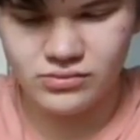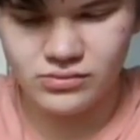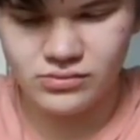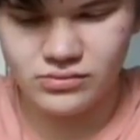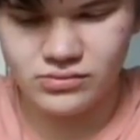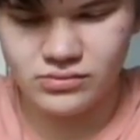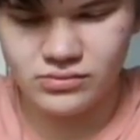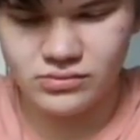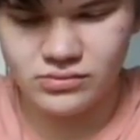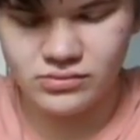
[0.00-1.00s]
why would you
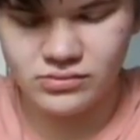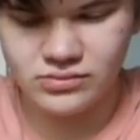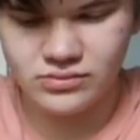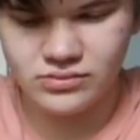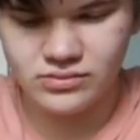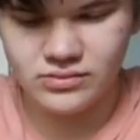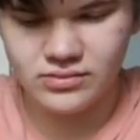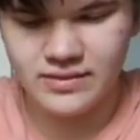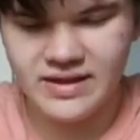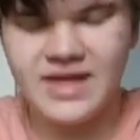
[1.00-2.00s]
want to?
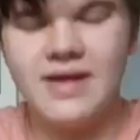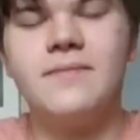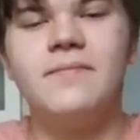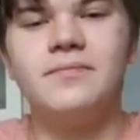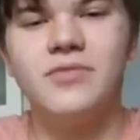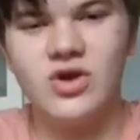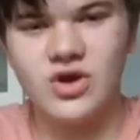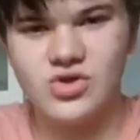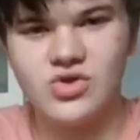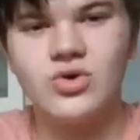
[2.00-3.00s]

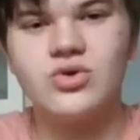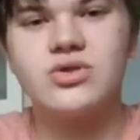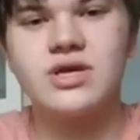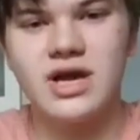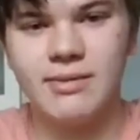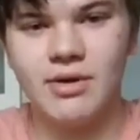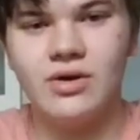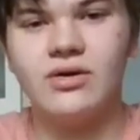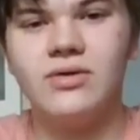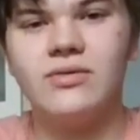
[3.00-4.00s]
Because you're a
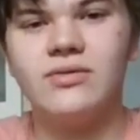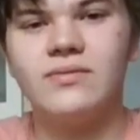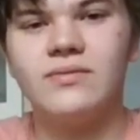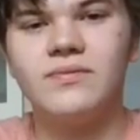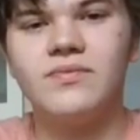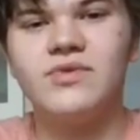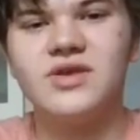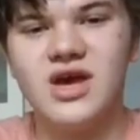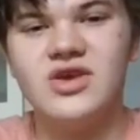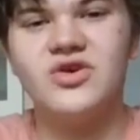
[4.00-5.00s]
scammer. something to you.
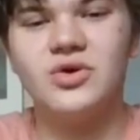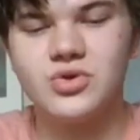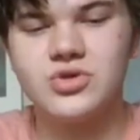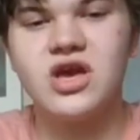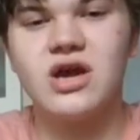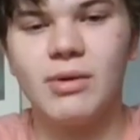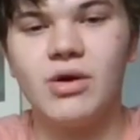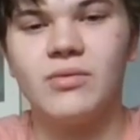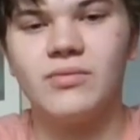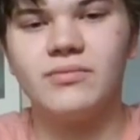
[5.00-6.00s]
Yeah, you're a
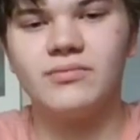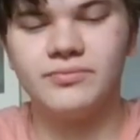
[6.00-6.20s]
scammer.